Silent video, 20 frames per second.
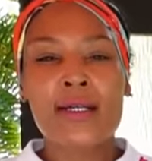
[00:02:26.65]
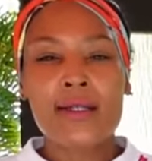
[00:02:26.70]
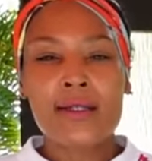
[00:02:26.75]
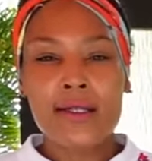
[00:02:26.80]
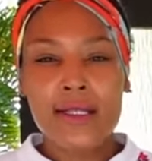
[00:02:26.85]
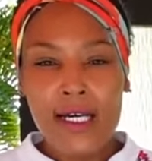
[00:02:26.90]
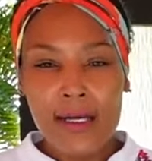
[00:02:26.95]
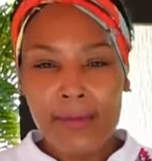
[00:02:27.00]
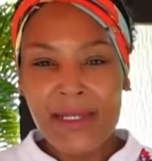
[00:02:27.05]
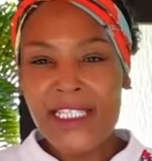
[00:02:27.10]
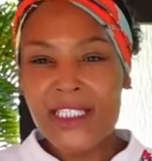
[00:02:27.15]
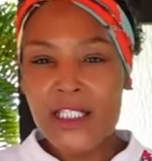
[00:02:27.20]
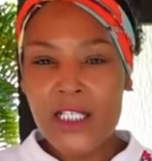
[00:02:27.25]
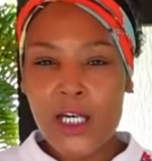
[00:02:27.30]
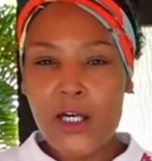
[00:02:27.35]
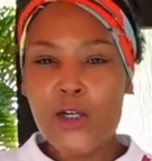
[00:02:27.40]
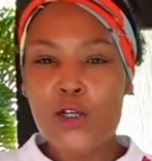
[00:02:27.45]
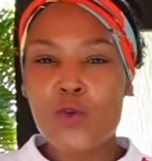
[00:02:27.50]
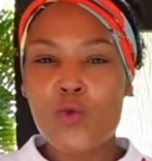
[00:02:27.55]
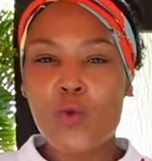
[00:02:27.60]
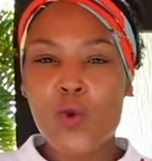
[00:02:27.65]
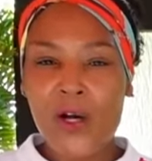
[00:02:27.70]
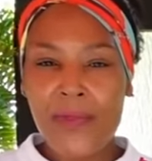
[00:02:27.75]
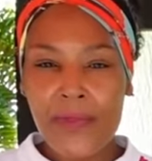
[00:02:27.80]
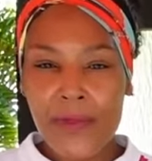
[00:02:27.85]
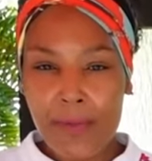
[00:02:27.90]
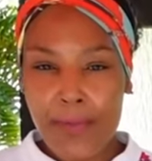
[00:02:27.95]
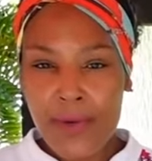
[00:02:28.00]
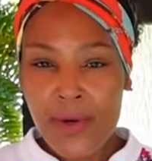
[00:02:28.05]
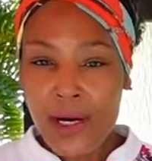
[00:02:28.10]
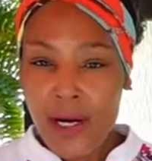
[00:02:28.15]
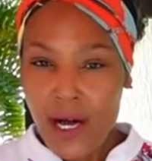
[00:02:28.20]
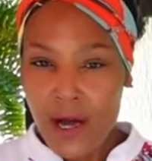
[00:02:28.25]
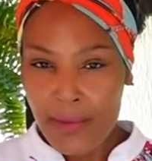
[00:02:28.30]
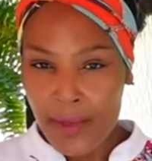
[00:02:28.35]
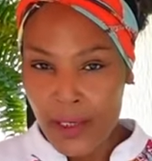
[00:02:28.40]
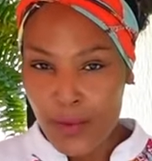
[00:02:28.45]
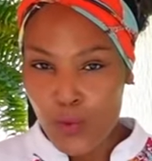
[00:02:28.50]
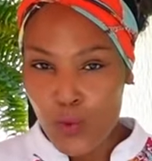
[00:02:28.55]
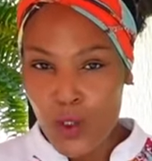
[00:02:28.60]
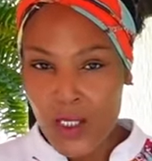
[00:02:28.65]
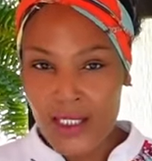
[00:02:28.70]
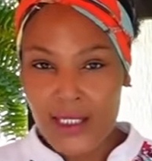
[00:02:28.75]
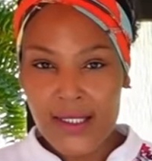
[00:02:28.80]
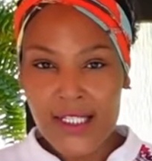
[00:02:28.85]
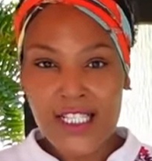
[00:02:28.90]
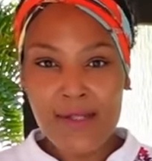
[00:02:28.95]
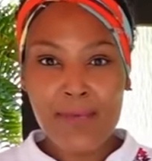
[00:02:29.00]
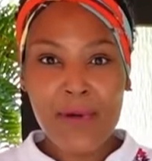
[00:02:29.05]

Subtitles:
Let me tell you what the problem was.